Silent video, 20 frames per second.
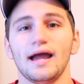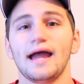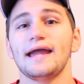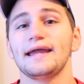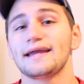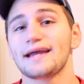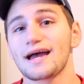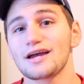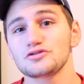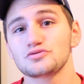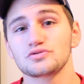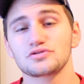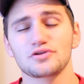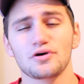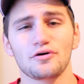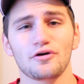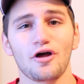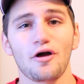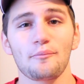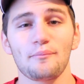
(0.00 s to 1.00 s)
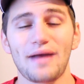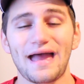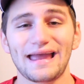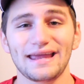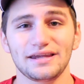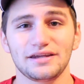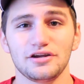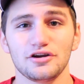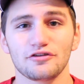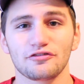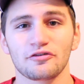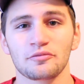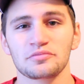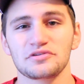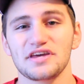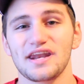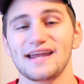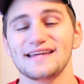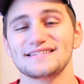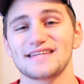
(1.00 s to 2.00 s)
Hey guys, what's going on? Matt here
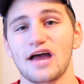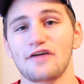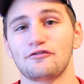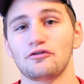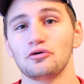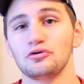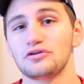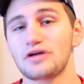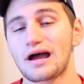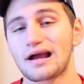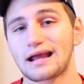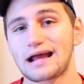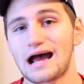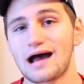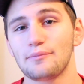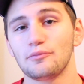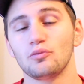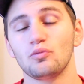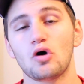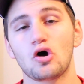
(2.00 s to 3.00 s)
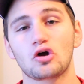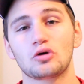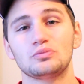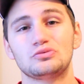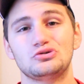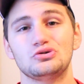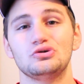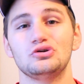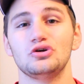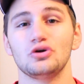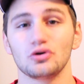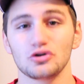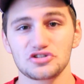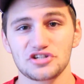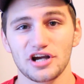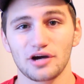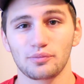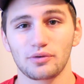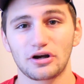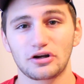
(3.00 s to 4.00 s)
from today's iPhone.com and welcome to
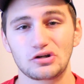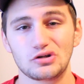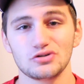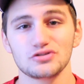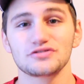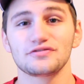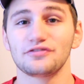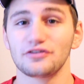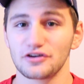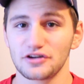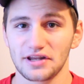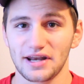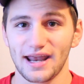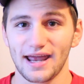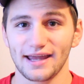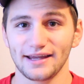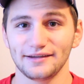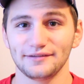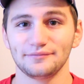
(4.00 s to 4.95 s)
your jailbreak news for today.